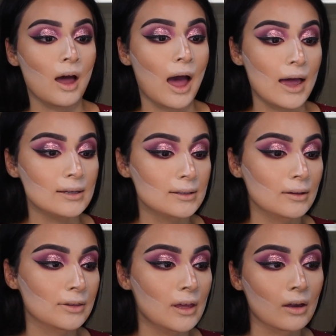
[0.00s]
I
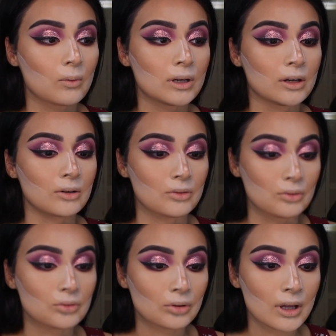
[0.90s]
still think we need to
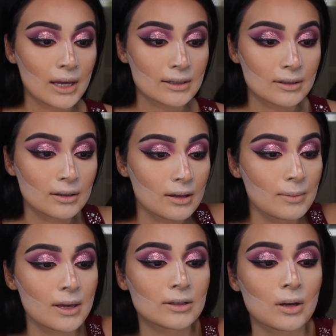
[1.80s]
neutralize it a little
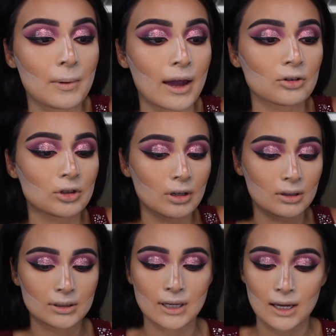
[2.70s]
bit, so I'm actually
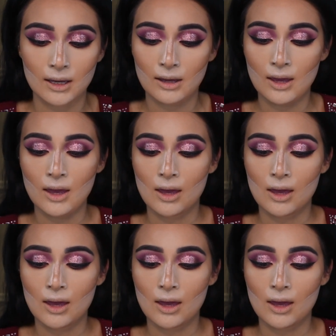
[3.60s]
going to take